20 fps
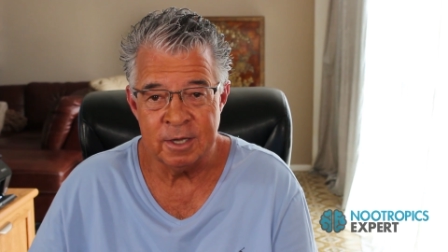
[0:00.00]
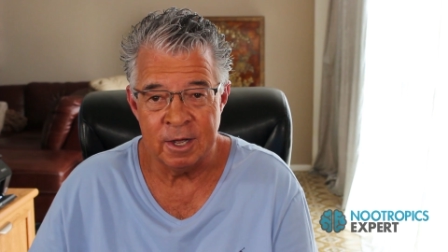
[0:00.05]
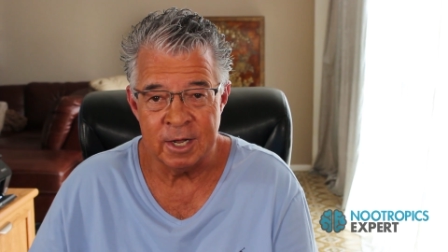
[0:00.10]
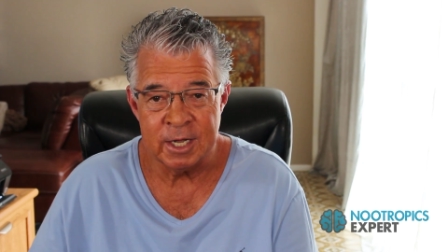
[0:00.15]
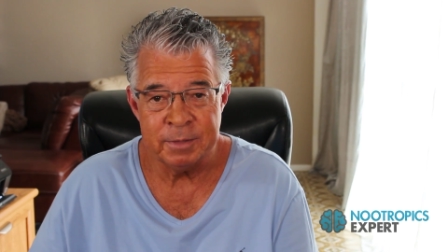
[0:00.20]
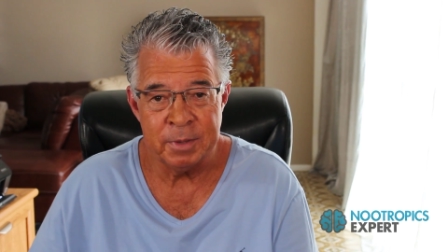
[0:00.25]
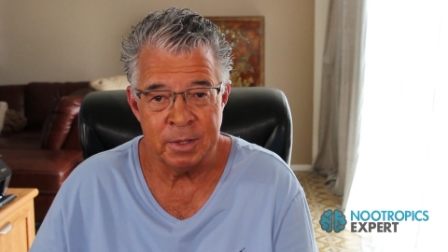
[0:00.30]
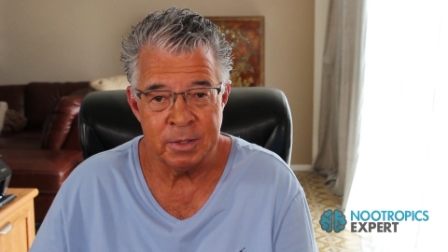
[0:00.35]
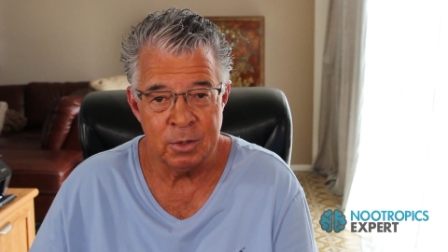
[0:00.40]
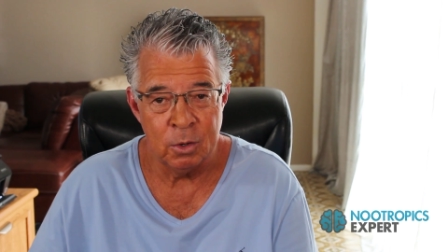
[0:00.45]

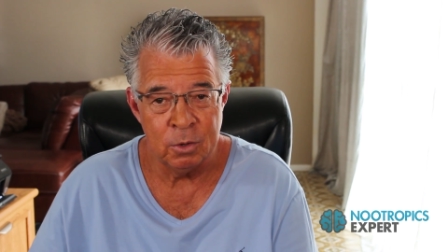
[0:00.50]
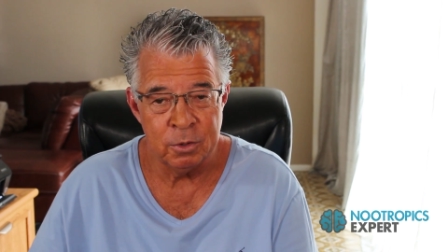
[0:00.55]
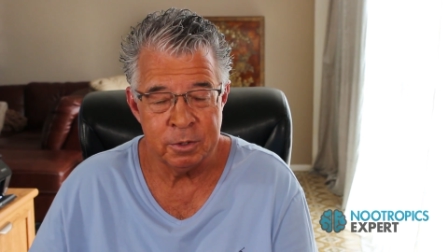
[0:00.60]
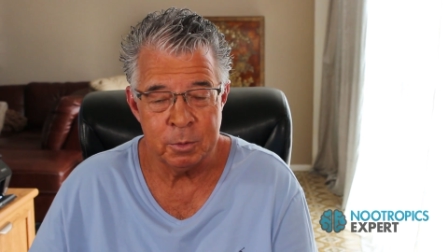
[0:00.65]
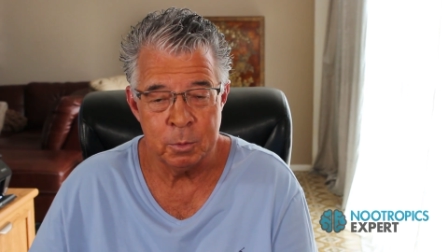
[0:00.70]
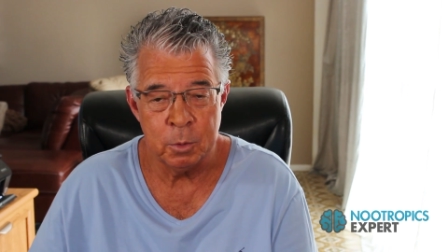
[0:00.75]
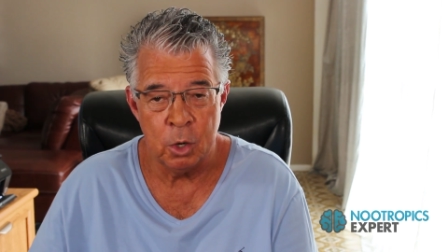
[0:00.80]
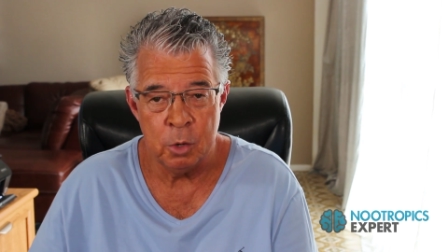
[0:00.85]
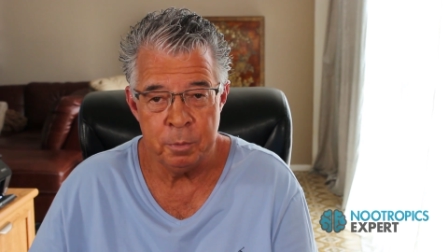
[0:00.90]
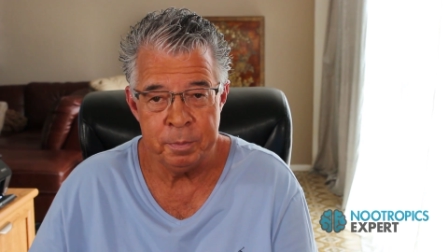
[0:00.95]
talk about
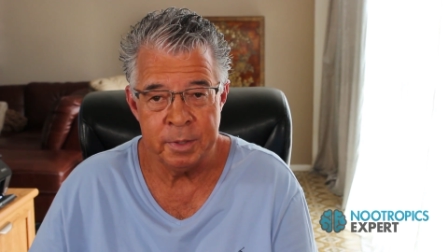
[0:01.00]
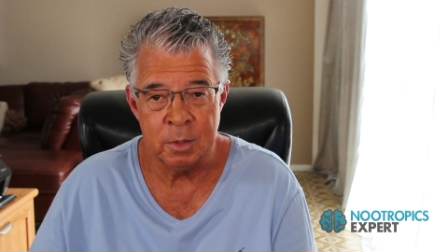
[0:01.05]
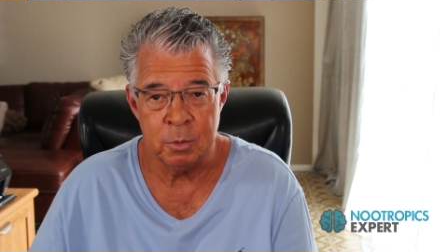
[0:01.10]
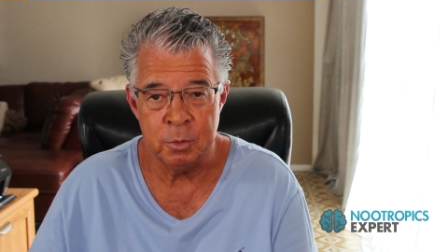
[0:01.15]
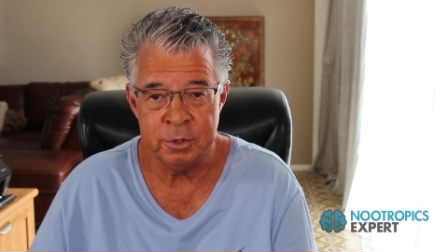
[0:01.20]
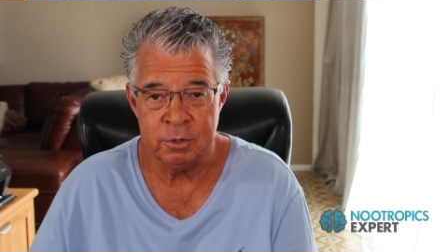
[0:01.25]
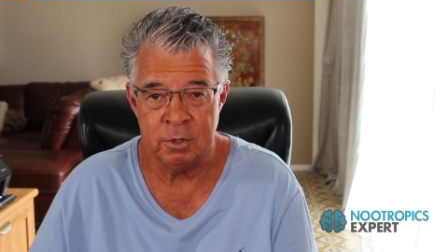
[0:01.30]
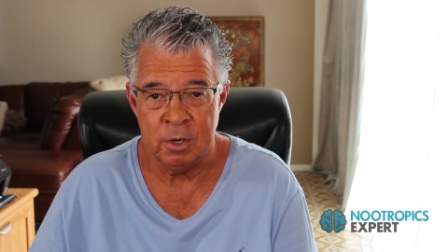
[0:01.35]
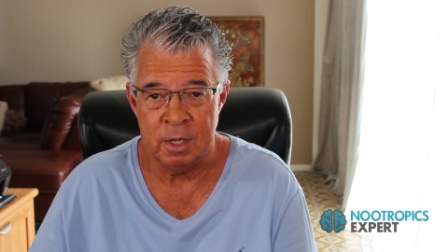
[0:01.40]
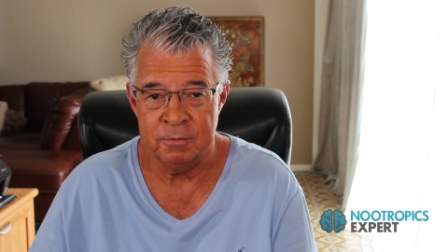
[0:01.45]
opiate
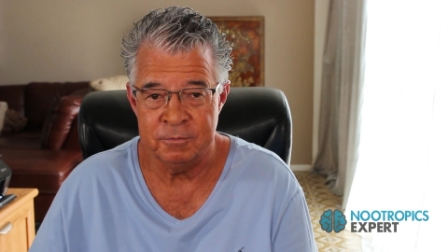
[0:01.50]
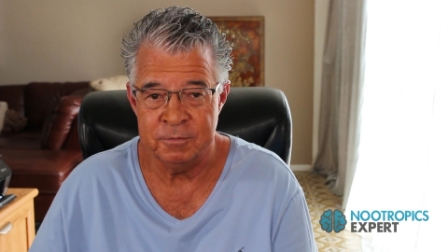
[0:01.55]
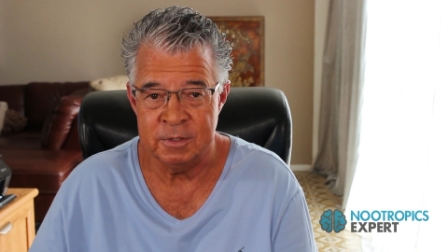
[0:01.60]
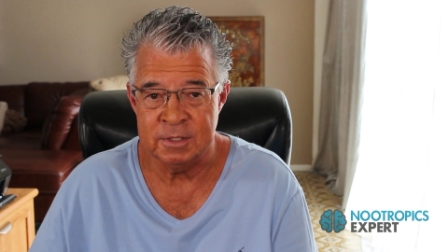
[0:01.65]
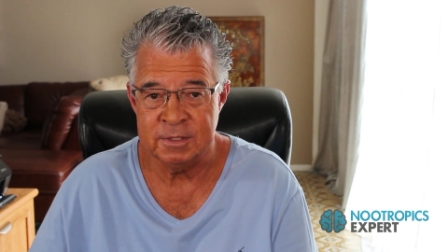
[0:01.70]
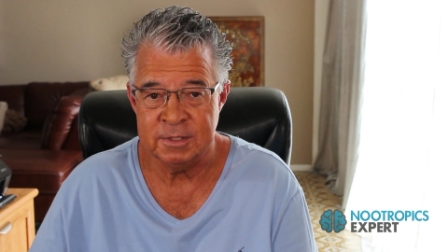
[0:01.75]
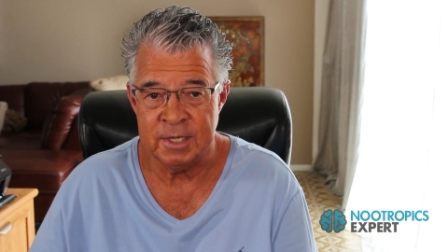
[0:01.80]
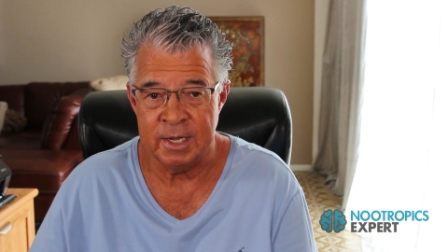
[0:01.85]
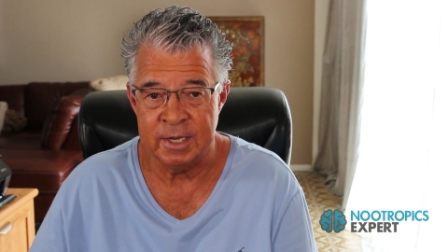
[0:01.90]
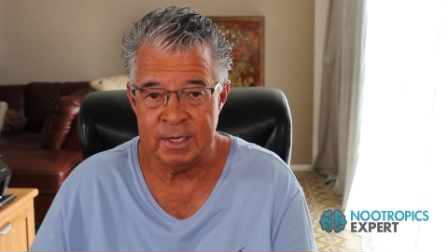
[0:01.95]
withdrawal for
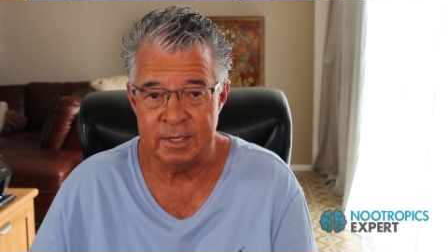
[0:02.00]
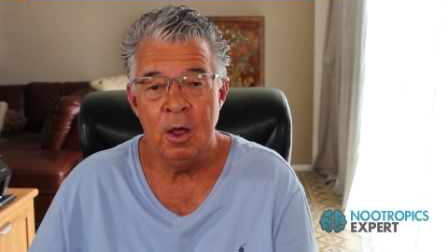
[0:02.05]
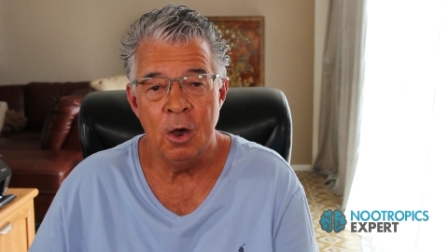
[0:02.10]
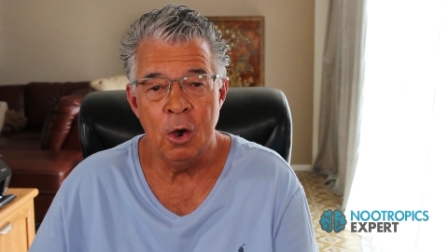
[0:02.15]
a second.